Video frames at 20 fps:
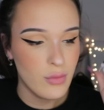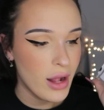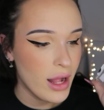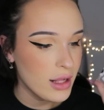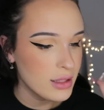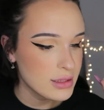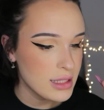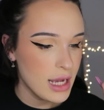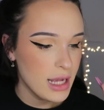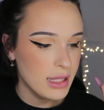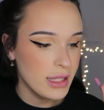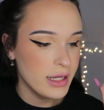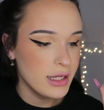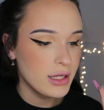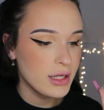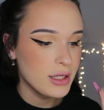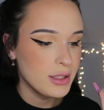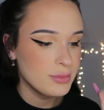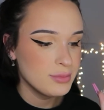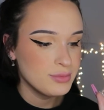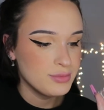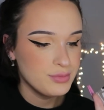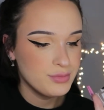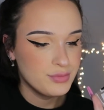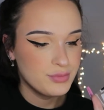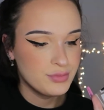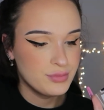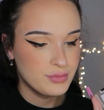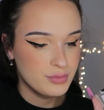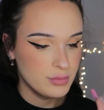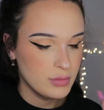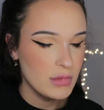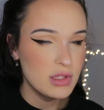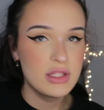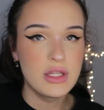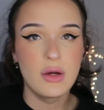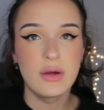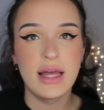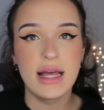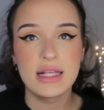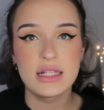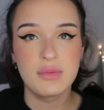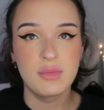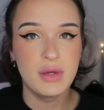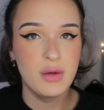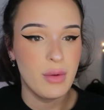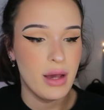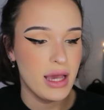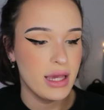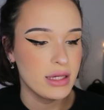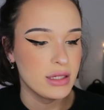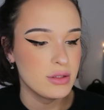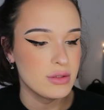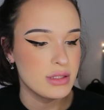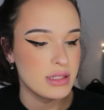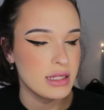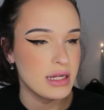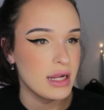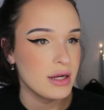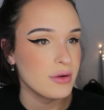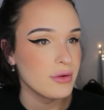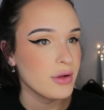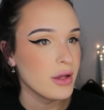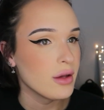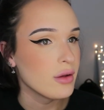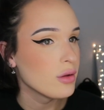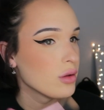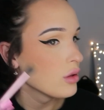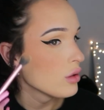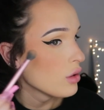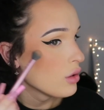Wild highlighter. Don't ask me why I use it, I don't know.